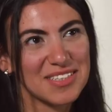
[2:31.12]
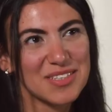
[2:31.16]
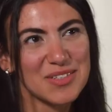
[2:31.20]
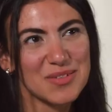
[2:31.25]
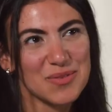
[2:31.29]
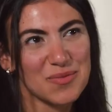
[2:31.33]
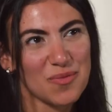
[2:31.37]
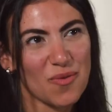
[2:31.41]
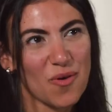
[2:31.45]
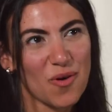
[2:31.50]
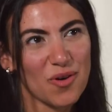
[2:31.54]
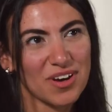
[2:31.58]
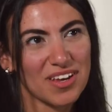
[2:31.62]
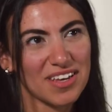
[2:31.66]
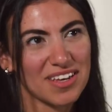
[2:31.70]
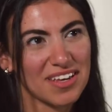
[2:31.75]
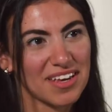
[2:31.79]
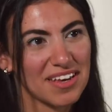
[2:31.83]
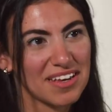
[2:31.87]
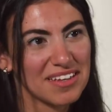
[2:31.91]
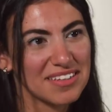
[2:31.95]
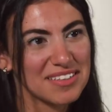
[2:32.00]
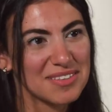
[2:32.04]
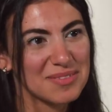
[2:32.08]
didn't work
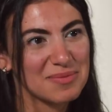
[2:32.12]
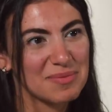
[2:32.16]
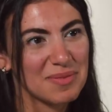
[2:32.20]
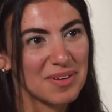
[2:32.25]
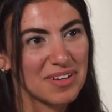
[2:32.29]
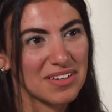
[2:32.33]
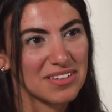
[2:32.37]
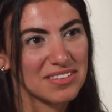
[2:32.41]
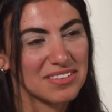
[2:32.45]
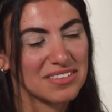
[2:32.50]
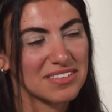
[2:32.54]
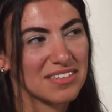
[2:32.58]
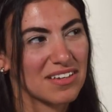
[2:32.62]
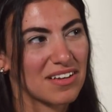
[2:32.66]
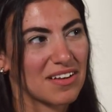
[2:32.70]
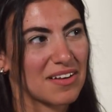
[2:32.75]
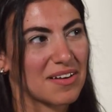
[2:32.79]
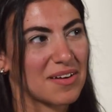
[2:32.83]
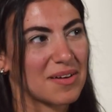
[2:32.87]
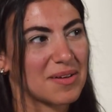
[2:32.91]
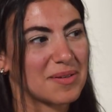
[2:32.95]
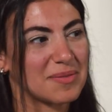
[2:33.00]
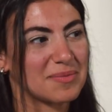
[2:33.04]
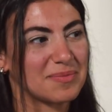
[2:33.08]
yet, but
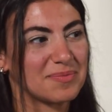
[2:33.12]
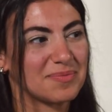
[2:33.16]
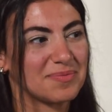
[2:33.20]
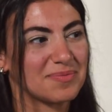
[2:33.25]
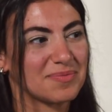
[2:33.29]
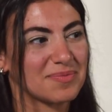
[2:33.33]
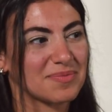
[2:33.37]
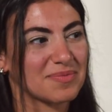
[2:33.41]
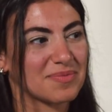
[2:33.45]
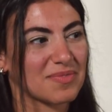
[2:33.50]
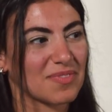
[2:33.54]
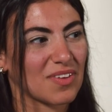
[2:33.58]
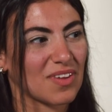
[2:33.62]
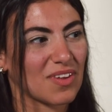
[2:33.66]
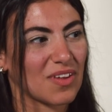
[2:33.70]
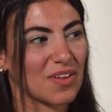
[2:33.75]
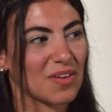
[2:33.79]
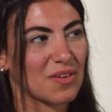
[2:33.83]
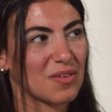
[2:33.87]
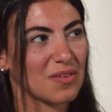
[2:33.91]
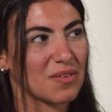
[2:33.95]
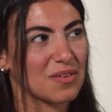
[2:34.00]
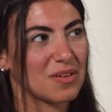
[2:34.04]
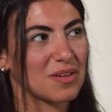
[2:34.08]
in
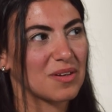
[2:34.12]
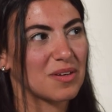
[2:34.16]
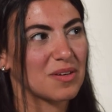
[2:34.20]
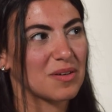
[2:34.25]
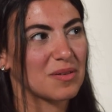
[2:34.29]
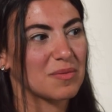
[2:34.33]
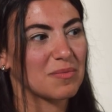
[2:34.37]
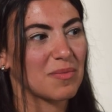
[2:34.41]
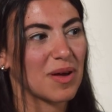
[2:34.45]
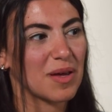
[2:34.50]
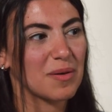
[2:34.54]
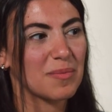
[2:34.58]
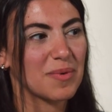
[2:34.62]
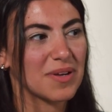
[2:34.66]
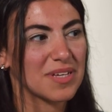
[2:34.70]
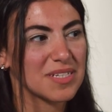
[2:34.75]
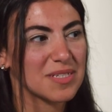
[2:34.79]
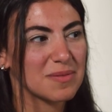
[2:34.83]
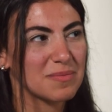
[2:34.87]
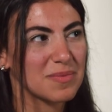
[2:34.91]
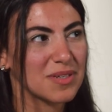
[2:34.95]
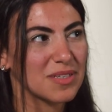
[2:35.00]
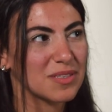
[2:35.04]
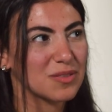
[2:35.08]
my
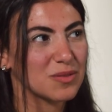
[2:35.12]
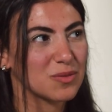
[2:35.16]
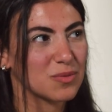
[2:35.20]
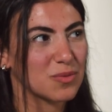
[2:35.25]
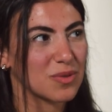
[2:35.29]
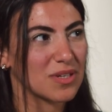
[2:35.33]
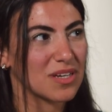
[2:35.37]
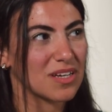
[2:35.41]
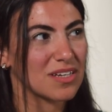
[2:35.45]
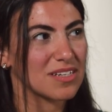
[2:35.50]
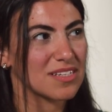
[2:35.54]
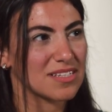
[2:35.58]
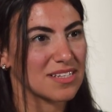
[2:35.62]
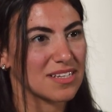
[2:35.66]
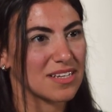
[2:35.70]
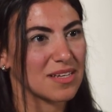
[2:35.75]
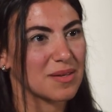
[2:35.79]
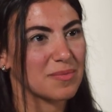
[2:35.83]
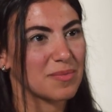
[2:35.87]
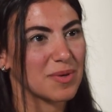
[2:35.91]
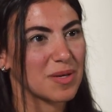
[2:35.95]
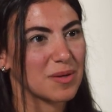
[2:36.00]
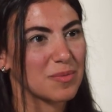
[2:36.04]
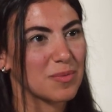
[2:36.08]
placement, when I
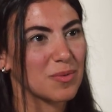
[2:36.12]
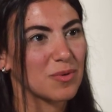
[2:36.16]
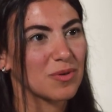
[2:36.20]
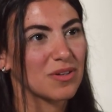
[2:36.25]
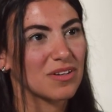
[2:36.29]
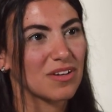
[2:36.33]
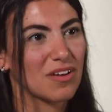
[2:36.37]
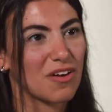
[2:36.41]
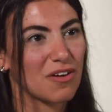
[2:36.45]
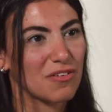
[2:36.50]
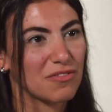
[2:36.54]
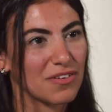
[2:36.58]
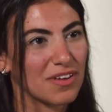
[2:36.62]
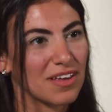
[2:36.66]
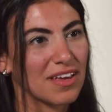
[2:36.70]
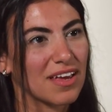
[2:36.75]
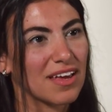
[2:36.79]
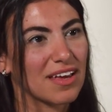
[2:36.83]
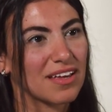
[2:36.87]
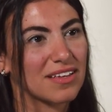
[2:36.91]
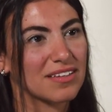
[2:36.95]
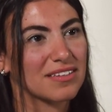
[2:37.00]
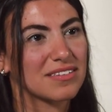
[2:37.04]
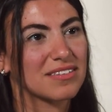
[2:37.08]
see people
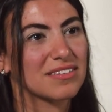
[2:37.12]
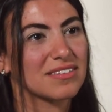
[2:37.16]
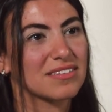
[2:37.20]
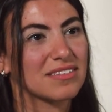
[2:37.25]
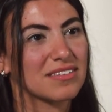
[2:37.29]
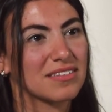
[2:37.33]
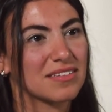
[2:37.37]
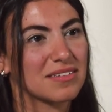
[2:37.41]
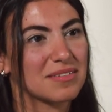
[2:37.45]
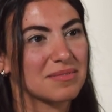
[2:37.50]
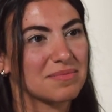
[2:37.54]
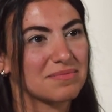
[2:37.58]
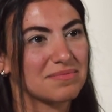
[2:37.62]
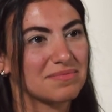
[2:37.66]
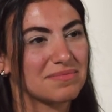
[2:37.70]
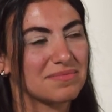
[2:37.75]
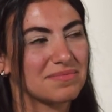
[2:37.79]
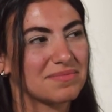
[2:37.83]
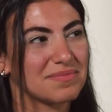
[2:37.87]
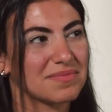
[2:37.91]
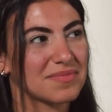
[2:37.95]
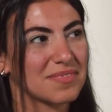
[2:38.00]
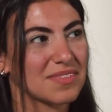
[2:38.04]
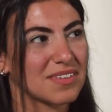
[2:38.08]
laughing and
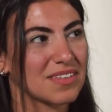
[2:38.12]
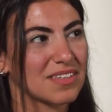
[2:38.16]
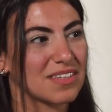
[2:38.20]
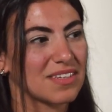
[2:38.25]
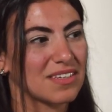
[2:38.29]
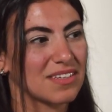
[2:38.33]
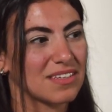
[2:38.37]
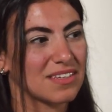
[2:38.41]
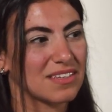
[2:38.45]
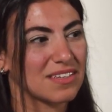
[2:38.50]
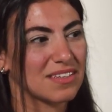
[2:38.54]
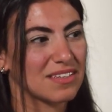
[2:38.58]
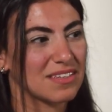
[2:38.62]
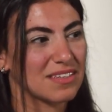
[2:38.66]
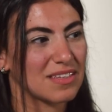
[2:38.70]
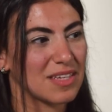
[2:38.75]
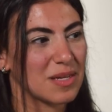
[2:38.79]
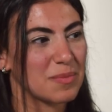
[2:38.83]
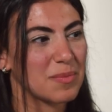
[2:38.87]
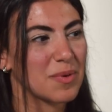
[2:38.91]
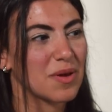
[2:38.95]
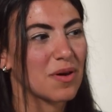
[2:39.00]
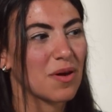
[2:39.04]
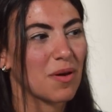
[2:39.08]

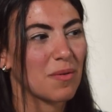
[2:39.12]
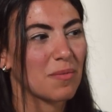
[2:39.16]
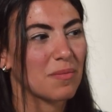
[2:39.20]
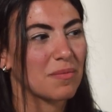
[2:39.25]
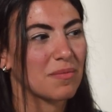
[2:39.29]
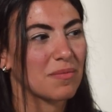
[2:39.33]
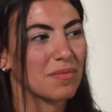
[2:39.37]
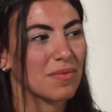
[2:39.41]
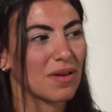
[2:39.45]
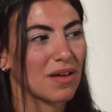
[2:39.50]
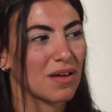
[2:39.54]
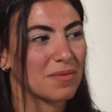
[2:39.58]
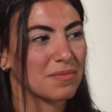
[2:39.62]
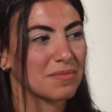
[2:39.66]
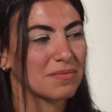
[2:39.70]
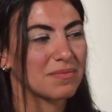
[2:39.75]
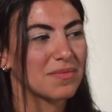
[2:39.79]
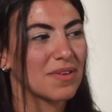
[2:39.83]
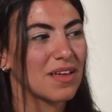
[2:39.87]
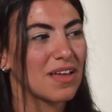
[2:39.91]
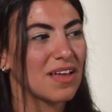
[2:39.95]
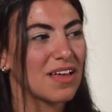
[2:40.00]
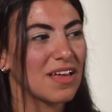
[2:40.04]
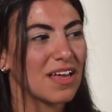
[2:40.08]
they become
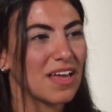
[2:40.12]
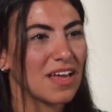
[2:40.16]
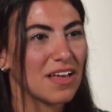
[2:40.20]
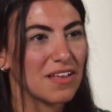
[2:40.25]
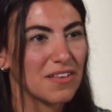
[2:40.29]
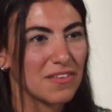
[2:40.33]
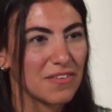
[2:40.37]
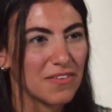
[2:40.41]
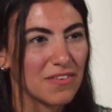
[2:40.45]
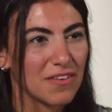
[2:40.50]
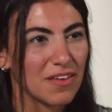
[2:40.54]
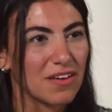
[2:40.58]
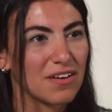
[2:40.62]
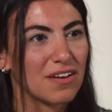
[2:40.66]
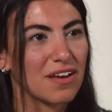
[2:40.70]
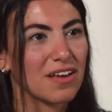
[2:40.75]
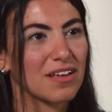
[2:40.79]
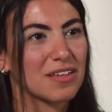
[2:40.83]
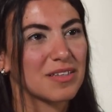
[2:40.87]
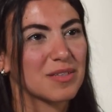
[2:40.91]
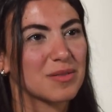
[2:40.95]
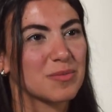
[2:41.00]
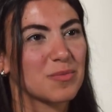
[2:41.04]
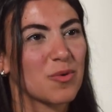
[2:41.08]
healthier
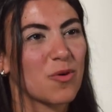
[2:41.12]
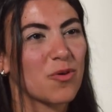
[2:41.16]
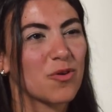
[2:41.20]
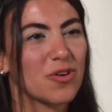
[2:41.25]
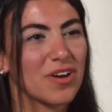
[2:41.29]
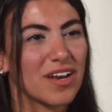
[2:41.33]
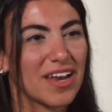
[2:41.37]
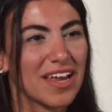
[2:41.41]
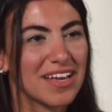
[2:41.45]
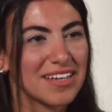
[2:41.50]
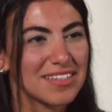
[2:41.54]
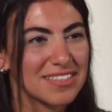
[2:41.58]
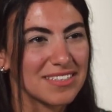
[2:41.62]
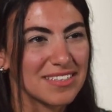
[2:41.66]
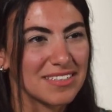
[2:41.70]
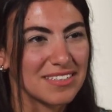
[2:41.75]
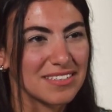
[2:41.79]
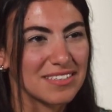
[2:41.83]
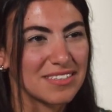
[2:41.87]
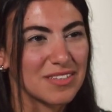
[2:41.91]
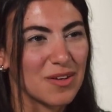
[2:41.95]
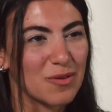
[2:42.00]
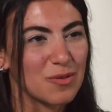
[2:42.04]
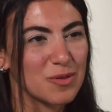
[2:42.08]
and more relaxed
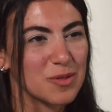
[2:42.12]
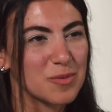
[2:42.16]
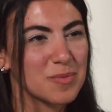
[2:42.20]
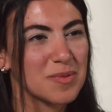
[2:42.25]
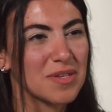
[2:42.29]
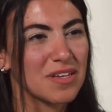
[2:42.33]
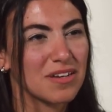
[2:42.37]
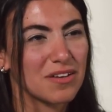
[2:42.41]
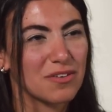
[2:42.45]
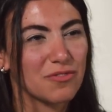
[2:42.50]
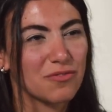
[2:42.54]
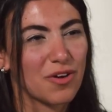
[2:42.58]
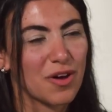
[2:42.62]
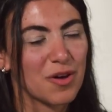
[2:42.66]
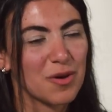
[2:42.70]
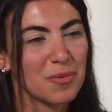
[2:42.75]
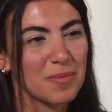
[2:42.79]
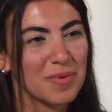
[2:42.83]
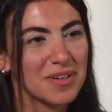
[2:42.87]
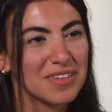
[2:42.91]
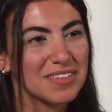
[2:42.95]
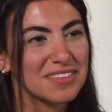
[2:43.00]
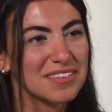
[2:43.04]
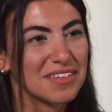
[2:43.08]
in the hospital
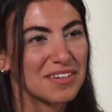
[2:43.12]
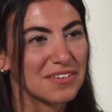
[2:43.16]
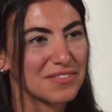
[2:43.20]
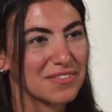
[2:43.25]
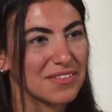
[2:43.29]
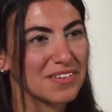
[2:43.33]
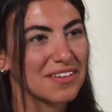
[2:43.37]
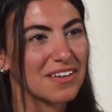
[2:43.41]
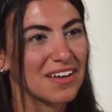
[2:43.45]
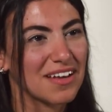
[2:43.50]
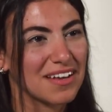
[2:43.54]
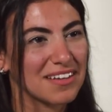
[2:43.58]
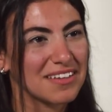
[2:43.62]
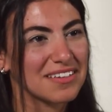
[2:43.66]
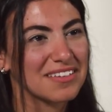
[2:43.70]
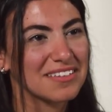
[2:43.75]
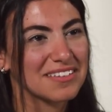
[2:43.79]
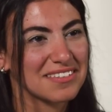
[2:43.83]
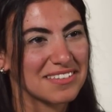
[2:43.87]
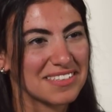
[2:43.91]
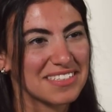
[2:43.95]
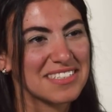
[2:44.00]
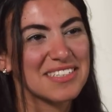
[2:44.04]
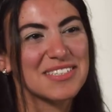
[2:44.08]
environment, I feel like
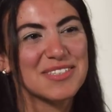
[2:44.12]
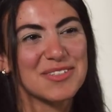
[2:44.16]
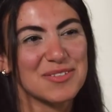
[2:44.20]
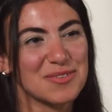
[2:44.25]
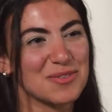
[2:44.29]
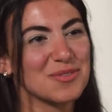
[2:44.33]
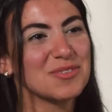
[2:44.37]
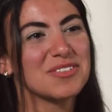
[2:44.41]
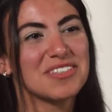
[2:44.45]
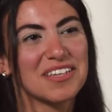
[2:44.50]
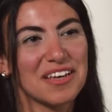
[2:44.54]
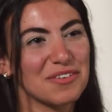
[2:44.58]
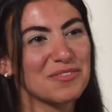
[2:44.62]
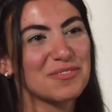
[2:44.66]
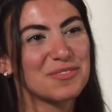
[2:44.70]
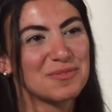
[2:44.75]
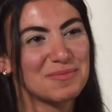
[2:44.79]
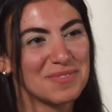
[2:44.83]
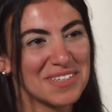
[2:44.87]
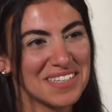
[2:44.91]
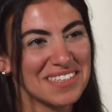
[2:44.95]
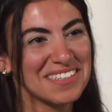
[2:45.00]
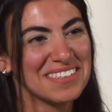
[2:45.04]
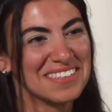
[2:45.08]
this is a good day
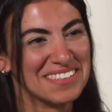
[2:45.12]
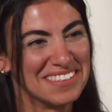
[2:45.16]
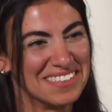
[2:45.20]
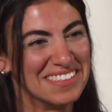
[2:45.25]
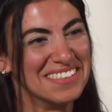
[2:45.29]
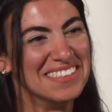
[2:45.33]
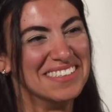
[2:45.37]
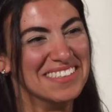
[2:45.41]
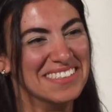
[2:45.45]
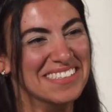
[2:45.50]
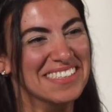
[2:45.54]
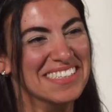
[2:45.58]
for me.